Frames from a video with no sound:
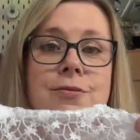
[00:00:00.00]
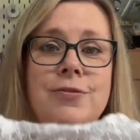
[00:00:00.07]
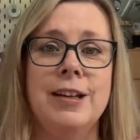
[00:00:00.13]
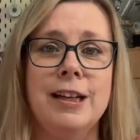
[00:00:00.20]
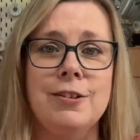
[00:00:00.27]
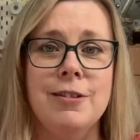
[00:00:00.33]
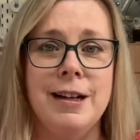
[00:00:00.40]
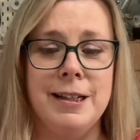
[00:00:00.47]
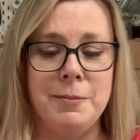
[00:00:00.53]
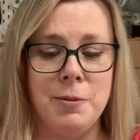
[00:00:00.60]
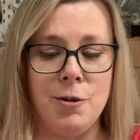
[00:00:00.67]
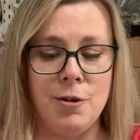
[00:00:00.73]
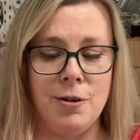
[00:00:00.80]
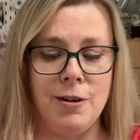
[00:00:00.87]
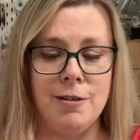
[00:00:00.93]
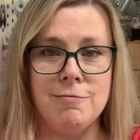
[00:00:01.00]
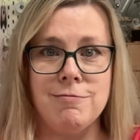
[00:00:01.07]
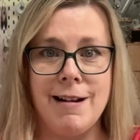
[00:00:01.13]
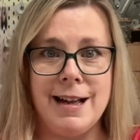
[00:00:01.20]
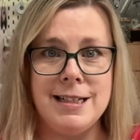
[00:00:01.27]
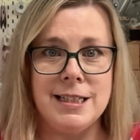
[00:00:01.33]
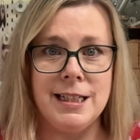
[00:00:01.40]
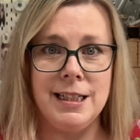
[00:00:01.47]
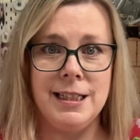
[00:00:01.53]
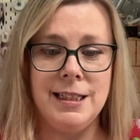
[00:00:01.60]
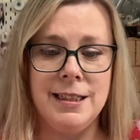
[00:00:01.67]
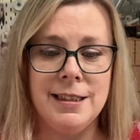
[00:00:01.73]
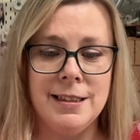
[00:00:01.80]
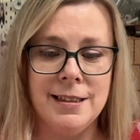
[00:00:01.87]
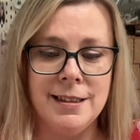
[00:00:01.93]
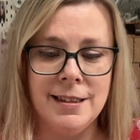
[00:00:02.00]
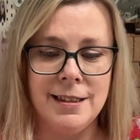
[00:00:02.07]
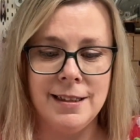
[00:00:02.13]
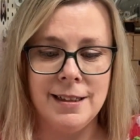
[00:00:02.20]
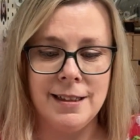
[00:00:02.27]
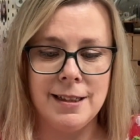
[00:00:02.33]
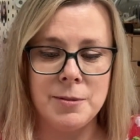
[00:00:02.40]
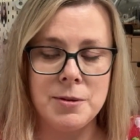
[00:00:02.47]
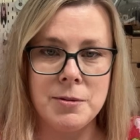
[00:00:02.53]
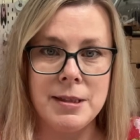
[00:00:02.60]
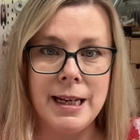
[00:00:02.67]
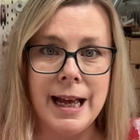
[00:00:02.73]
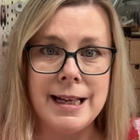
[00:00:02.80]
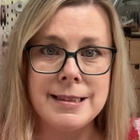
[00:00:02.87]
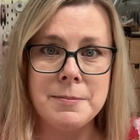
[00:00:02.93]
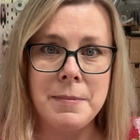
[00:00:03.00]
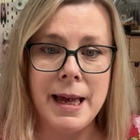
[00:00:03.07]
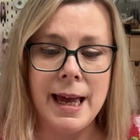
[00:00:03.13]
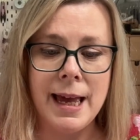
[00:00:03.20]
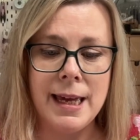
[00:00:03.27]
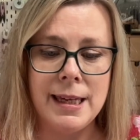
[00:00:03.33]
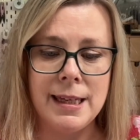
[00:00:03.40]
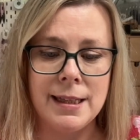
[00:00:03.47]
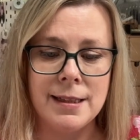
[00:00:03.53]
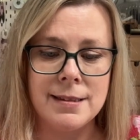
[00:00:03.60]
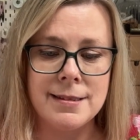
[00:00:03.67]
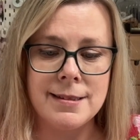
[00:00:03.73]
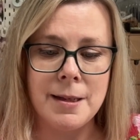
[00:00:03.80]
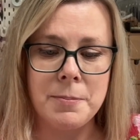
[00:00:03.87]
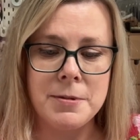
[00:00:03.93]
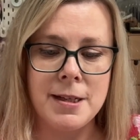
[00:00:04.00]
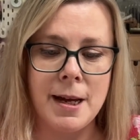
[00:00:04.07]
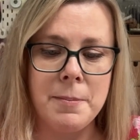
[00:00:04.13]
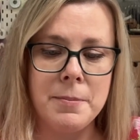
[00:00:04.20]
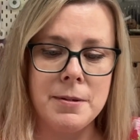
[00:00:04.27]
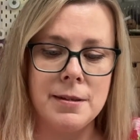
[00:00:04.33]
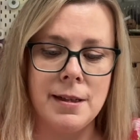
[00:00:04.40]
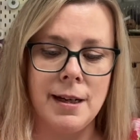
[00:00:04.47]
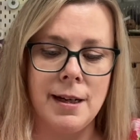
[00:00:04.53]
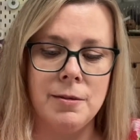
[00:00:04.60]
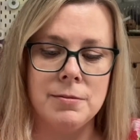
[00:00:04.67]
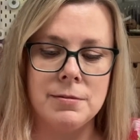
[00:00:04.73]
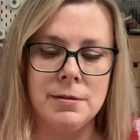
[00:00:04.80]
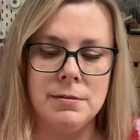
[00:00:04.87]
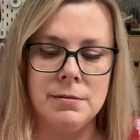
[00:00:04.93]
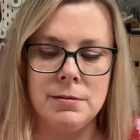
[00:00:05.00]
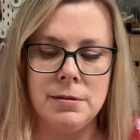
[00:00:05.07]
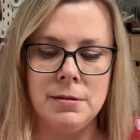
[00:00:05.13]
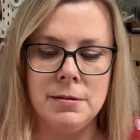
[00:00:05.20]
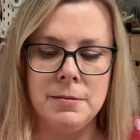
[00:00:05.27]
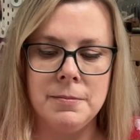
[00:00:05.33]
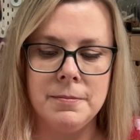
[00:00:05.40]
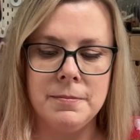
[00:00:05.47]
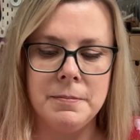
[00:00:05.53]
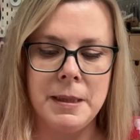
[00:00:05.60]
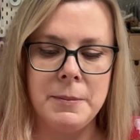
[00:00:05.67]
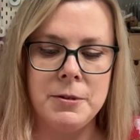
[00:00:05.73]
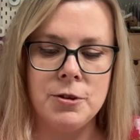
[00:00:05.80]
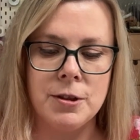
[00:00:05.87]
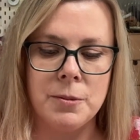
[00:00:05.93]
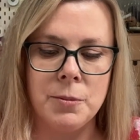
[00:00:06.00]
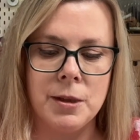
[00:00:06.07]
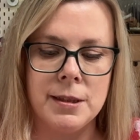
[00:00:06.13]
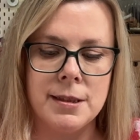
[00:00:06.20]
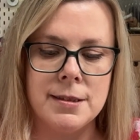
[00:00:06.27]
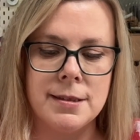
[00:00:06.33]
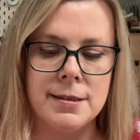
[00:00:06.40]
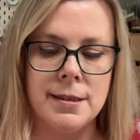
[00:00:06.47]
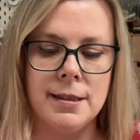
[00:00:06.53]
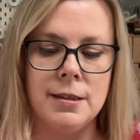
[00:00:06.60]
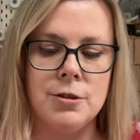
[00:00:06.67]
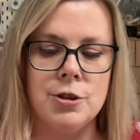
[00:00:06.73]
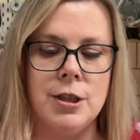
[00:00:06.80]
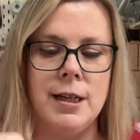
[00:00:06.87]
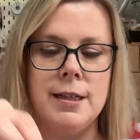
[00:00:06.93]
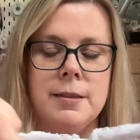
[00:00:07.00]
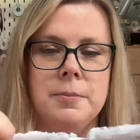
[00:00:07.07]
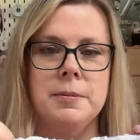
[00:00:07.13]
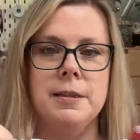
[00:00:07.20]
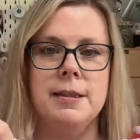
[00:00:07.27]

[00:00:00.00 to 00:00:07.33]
fit her anymore already. Like, it was only last May. It's September now. Oh, maybe she can wear this as a little jacket, but